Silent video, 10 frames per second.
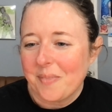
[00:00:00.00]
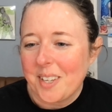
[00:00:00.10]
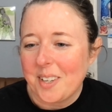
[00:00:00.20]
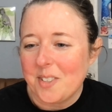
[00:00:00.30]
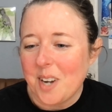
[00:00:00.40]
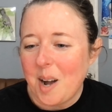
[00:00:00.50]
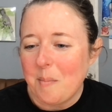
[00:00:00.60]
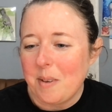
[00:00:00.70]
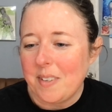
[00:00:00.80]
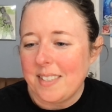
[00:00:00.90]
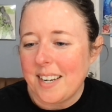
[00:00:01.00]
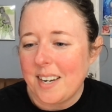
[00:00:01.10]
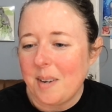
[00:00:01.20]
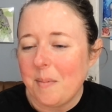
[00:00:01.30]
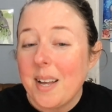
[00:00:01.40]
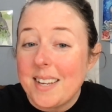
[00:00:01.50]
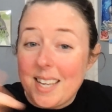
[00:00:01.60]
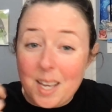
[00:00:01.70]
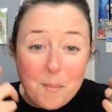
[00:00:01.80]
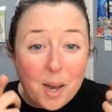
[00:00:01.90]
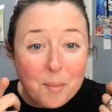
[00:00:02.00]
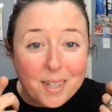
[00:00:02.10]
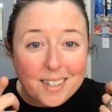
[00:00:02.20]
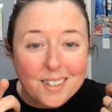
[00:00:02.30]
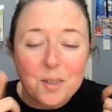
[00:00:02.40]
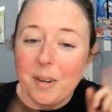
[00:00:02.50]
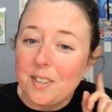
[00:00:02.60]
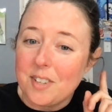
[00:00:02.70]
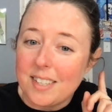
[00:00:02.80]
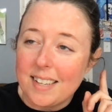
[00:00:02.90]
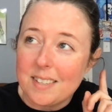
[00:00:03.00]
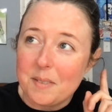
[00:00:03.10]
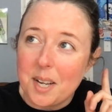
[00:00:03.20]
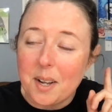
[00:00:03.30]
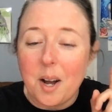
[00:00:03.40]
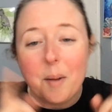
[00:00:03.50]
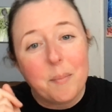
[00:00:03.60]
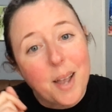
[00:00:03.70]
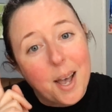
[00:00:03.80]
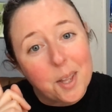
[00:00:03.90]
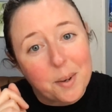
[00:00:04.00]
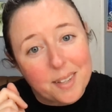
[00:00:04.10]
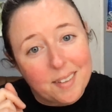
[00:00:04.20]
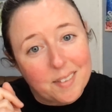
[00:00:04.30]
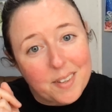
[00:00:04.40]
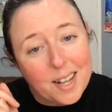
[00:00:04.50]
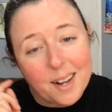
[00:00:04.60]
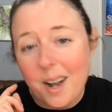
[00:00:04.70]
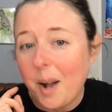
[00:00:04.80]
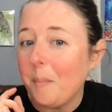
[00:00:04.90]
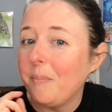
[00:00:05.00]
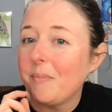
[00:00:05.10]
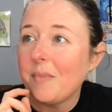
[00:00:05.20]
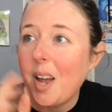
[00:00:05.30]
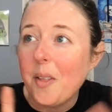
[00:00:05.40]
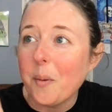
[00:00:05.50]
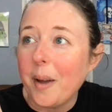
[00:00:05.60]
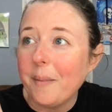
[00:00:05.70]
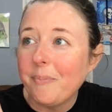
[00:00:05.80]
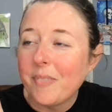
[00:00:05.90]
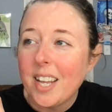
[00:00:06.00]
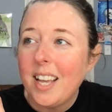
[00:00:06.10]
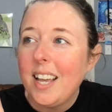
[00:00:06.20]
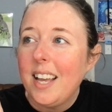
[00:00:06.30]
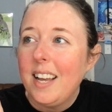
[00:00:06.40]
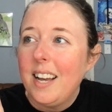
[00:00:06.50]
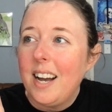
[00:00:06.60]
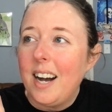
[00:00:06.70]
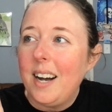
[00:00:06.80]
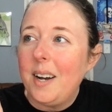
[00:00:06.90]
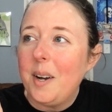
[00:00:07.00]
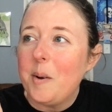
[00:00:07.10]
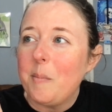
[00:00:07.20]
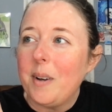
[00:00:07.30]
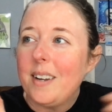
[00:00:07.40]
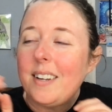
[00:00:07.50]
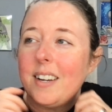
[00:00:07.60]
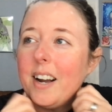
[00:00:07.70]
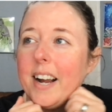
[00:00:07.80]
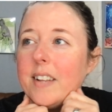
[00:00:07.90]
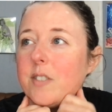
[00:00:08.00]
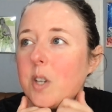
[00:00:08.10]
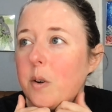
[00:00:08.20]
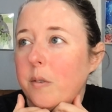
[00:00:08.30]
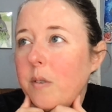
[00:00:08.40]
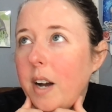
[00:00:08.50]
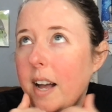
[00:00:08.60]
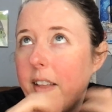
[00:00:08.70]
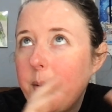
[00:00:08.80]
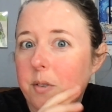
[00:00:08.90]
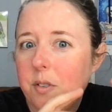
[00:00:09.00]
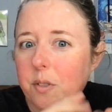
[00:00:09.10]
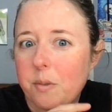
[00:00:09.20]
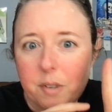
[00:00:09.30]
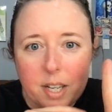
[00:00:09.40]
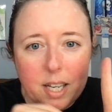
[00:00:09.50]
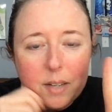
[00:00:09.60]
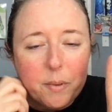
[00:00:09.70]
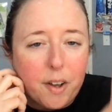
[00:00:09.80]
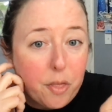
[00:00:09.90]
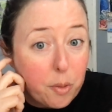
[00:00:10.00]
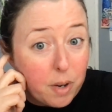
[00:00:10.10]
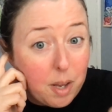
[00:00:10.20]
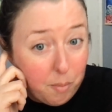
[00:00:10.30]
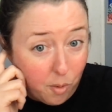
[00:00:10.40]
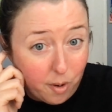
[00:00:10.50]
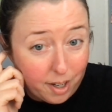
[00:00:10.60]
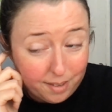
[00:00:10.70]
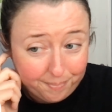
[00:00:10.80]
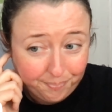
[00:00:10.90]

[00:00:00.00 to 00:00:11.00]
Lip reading: Good job, BB Dub. Email me, rach@diceenvy.com, hello@diceenvy.com, either way. All right, so that was 3. We've got 3 more.